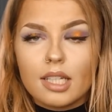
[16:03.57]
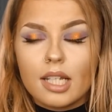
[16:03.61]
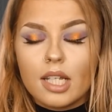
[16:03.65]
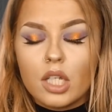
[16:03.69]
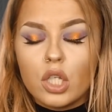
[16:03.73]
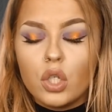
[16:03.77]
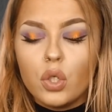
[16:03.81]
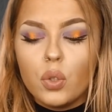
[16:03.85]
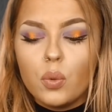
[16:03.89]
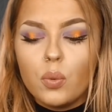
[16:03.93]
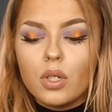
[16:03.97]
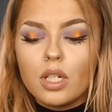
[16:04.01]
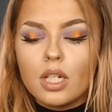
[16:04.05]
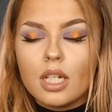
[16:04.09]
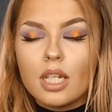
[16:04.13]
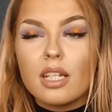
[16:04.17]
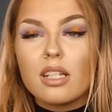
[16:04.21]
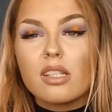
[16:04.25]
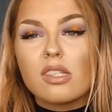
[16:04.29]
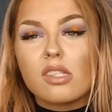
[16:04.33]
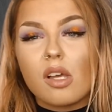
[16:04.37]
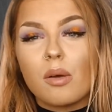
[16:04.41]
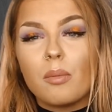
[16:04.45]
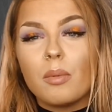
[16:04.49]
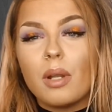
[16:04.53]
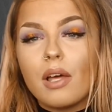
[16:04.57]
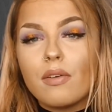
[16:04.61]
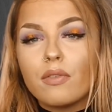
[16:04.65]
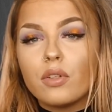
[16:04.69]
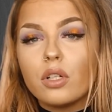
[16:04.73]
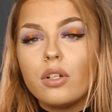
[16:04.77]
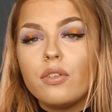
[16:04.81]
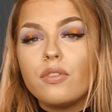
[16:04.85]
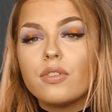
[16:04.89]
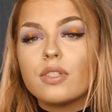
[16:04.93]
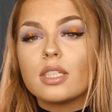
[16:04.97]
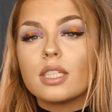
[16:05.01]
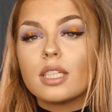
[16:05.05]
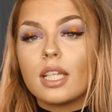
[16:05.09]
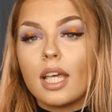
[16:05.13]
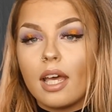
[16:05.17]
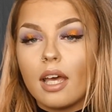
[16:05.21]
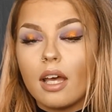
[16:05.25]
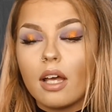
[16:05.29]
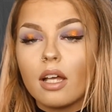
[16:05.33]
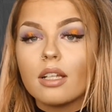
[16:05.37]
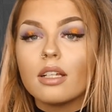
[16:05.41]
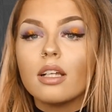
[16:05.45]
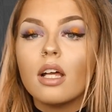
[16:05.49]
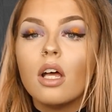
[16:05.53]
Like, you would need some level of
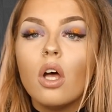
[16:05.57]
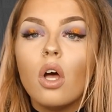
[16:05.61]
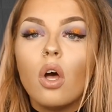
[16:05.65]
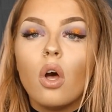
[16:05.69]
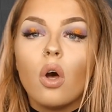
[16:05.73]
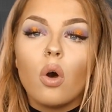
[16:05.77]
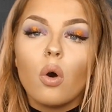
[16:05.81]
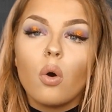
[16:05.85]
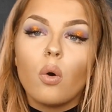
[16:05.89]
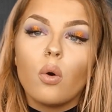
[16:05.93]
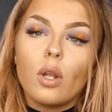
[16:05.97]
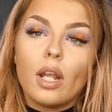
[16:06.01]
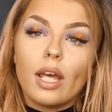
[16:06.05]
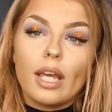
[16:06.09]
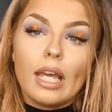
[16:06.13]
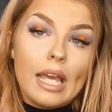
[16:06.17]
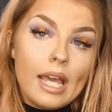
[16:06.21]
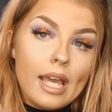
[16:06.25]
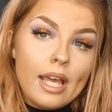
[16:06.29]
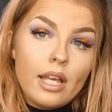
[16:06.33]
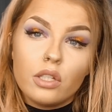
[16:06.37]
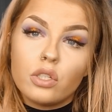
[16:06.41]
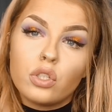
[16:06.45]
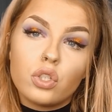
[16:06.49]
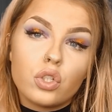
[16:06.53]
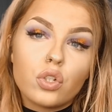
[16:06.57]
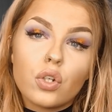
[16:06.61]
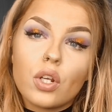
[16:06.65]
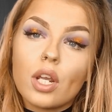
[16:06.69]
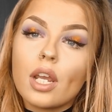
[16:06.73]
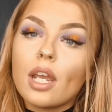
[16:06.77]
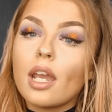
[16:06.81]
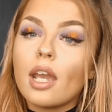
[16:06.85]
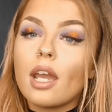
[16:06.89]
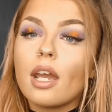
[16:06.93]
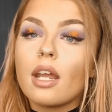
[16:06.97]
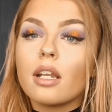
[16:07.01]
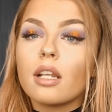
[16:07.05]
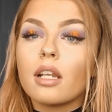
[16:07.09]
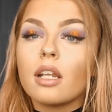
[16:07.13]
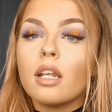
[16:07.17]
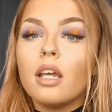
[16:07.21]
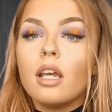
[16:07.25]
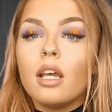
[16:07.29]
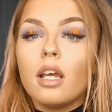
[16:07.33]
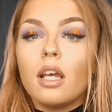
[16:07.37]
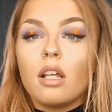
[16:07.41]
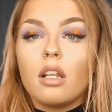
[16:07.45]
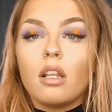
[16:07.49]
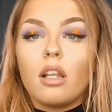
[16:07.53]
skill or like history in
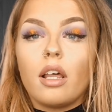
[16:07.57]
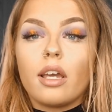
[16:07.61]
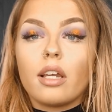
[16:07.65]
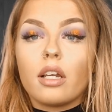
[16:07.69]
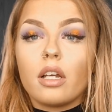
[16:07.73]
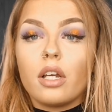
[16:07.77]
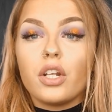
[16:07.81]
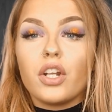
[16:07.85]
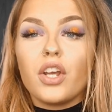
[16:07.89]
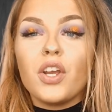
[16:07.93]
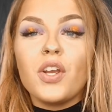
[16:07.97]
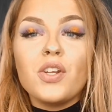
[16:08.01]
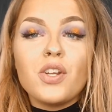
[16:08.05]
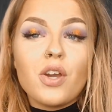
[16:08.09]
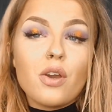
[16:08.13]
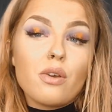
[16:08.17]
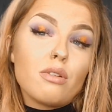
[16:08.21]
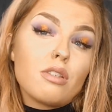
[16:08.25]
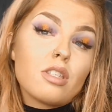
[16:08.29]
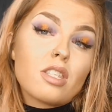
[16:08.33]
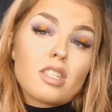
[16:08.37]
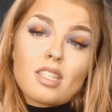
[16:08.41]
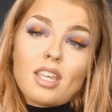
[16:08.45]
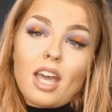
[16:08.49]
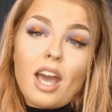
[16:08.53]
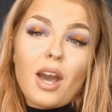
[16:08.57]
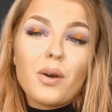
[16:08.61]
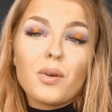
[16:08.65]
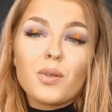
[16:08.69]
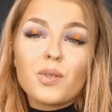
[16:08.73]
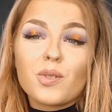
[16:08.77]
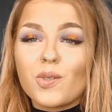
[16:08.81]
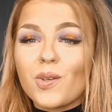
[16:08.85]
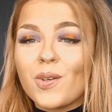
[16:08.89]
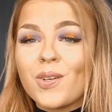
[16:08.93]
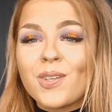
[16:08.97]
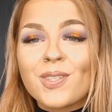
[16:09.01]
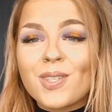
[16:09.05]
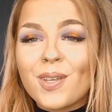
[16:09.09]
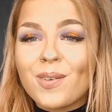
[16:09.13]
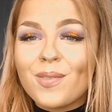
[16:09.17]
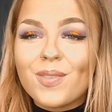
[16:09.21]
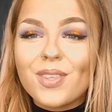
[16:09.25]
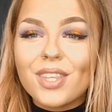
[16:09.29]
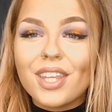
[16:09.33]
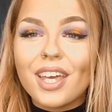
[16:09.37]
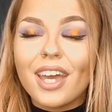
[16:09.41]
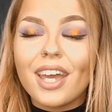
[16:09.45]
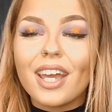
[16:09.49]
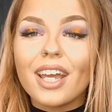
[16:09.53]
like, I don't know, scouts or
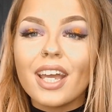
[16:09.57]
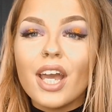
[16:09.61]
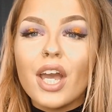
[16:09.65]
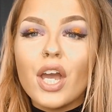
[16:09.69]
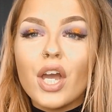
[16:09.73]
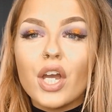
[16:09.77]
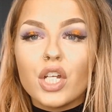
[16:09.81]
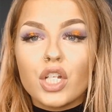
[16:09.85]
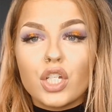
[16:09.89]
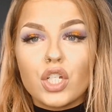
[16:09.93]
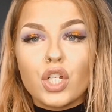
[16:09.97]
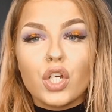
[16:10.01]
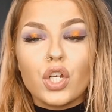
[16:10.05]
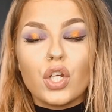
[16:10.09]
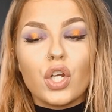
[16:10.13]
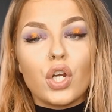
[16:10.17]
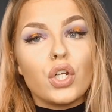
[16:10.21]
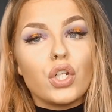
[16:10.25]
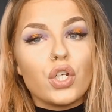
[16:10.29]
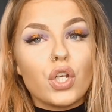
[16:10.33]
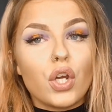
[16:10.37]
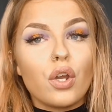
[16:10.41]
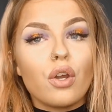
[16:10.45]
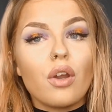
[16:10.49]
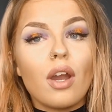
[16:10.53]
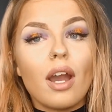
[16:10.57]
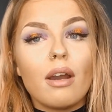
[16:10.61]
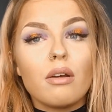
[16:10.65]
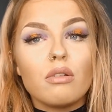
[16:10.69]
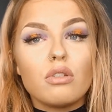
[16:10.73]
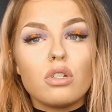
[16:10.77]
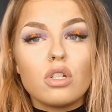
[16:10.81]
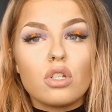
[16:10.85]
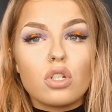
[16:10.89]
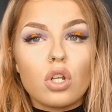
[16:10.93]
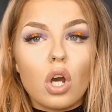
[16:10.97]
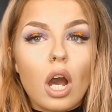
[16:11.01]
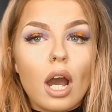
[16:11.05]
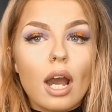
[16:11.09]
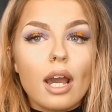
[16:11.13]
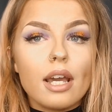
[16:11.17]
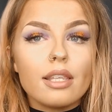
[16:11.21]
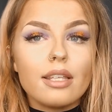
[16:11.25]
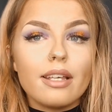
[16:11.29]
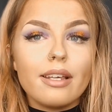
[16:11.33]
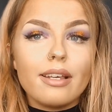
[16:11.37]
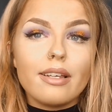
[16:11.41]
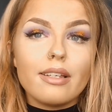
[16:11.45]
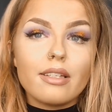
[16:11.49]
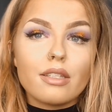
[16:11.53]
something to know how to tie
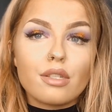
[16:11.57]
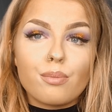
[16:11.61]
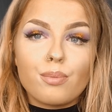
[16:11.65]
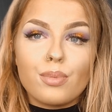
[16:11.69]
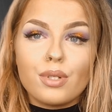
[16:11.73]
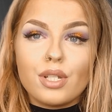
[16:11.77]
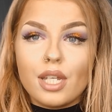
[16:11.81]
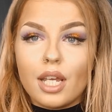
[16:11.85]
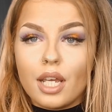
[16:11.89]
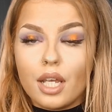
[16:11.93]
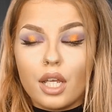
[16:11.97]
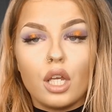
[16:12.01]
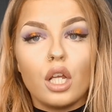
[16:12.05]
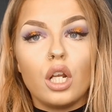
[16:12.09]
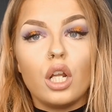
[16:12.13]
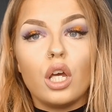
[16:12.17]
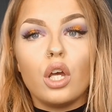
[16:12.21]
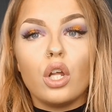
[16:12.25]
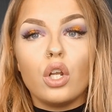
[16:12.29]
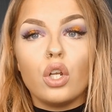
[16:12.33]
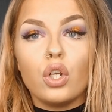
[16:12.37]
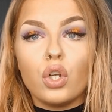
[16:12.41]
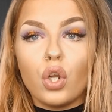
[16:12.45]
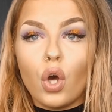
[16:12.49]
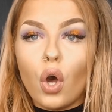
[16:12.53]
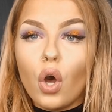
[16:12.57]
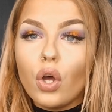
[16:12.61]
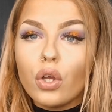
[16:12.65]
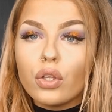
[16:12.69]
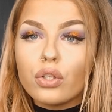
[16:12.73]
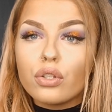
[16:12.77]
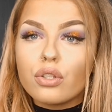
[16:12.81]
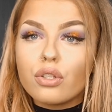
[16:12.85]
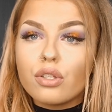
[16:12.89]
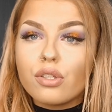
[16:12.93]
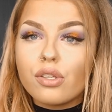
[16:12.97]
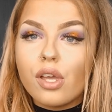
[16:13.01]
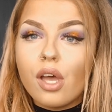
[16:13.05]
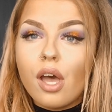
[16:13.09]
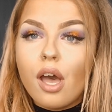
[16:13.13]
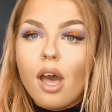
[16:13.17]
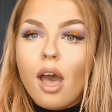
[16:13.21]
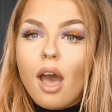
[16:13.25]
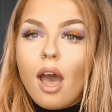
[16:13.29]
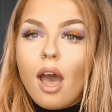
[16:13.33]
these particular knots.